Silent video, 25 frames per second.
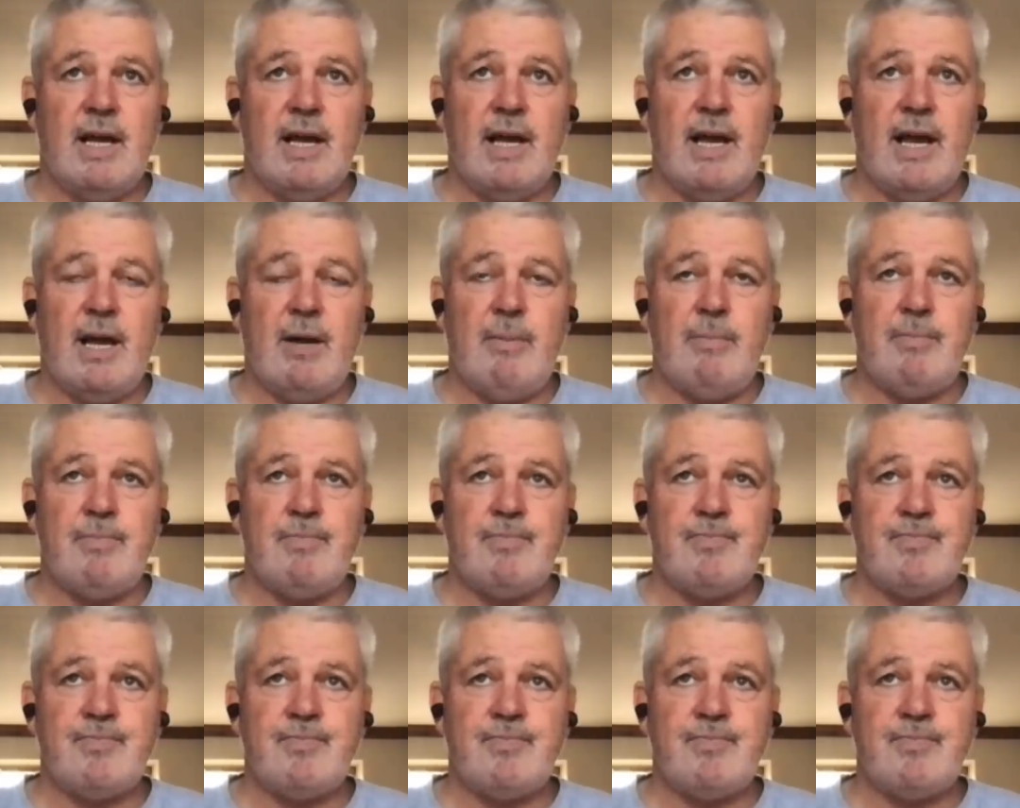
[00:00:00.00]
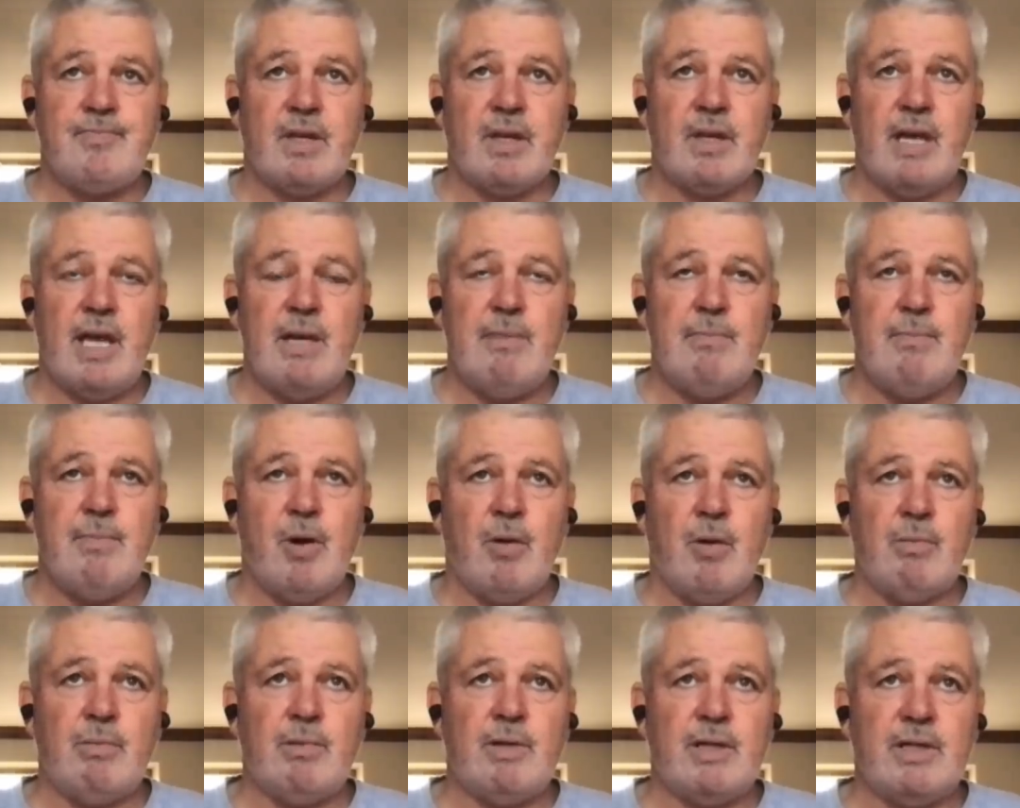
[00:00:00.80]
Um, he
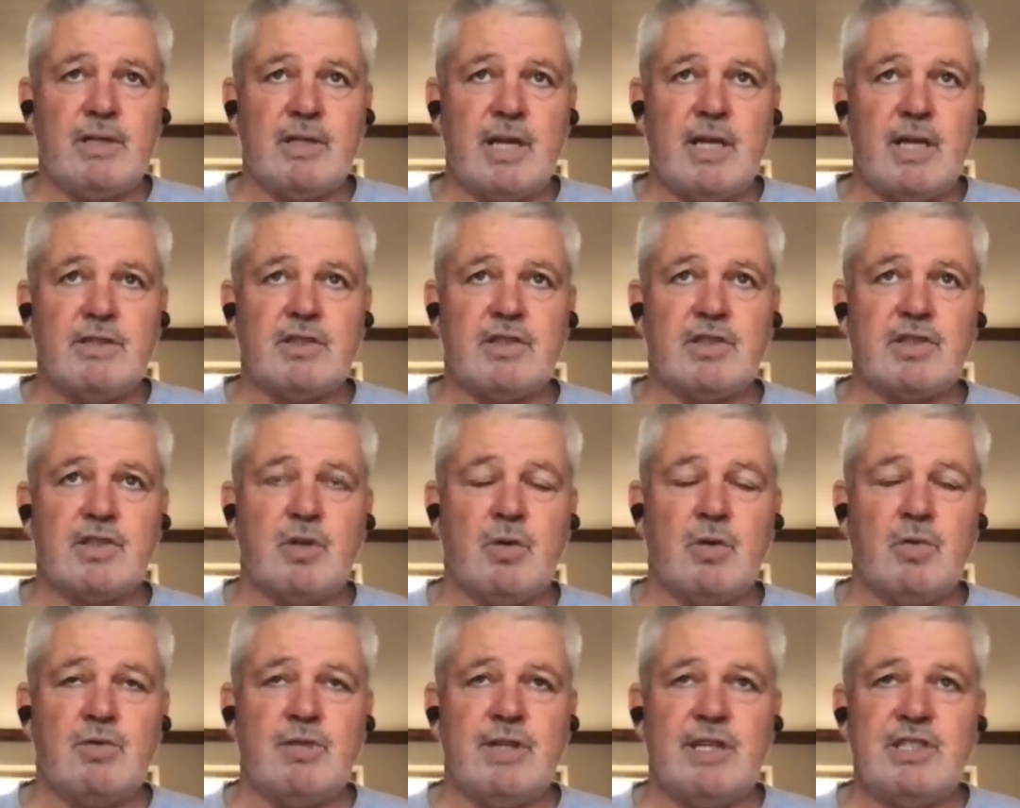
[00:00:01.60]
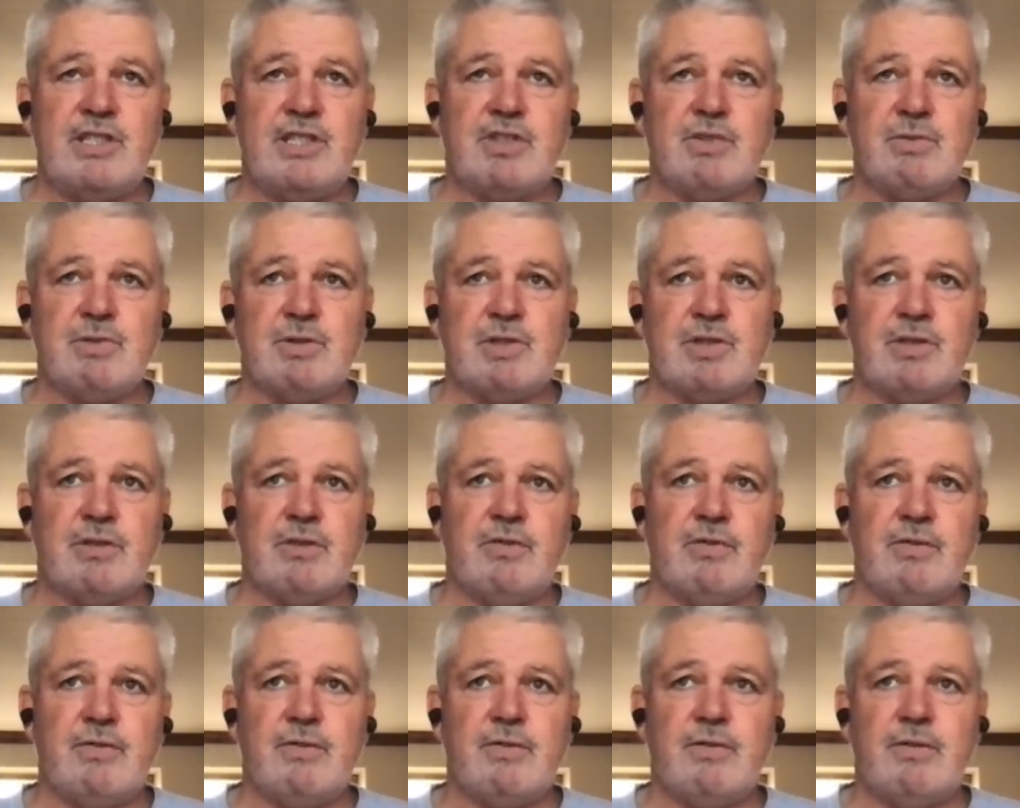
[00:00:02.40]
probably, as a school teacher, was
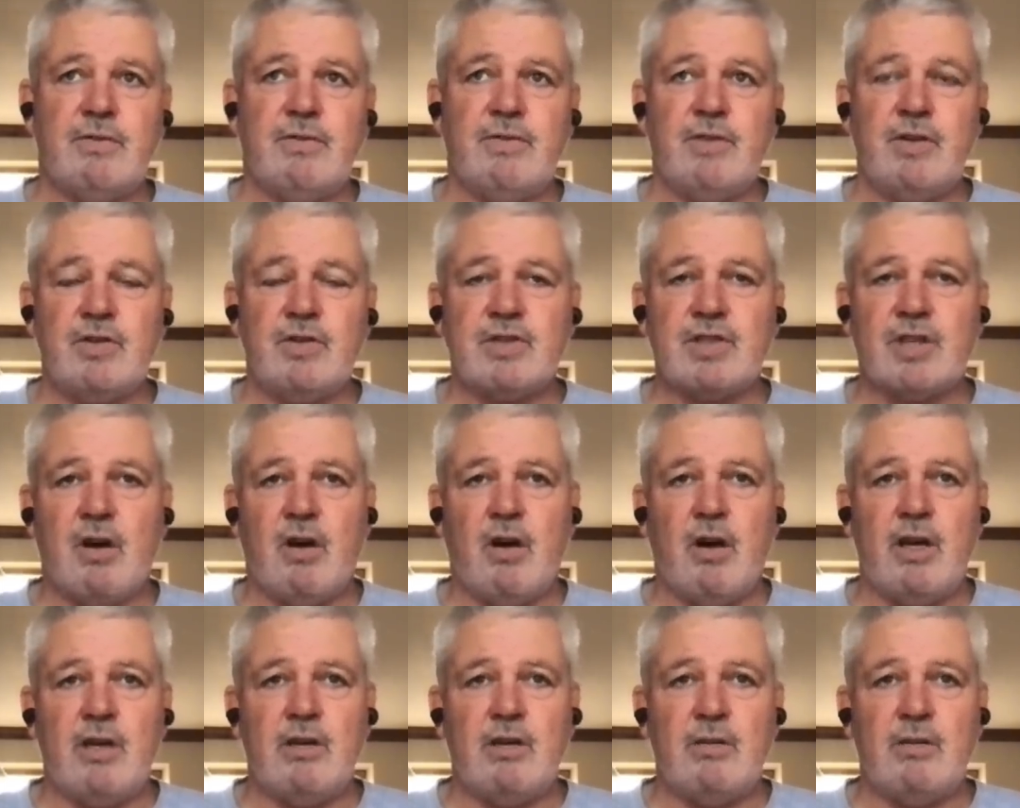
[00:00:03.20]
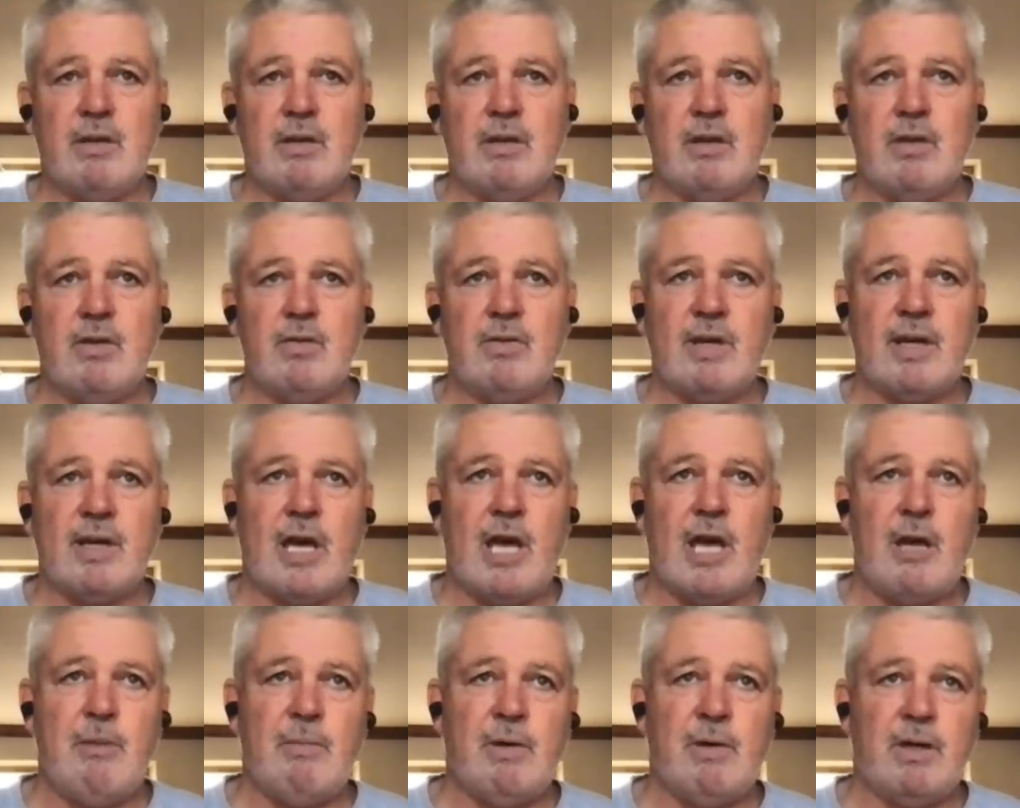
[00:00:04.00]
the, the first guy who, who
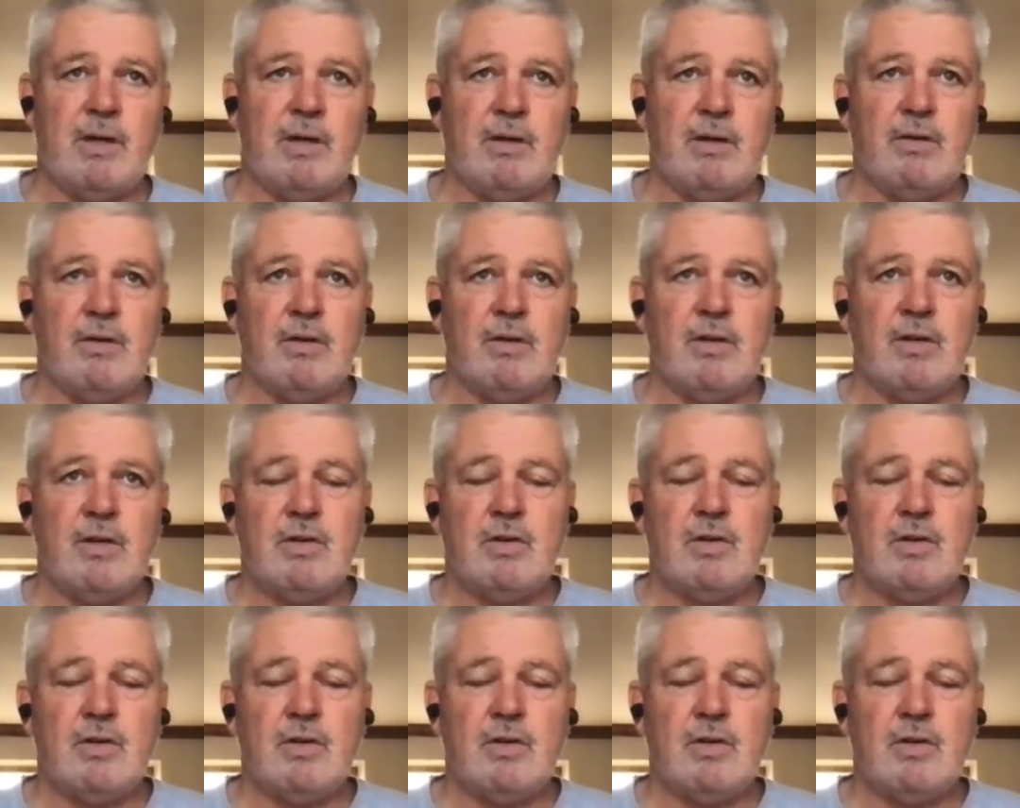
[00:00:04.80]
came in and